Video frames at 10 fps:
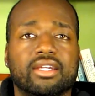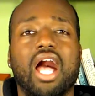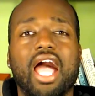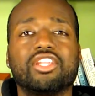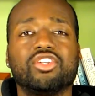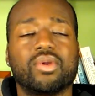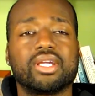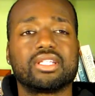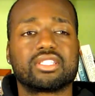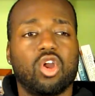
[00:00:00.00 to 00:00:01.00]
What I do
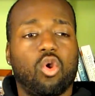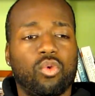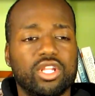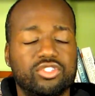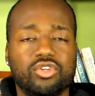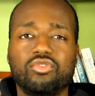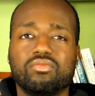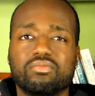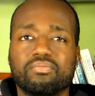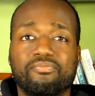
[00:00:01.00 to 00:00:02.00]
is we do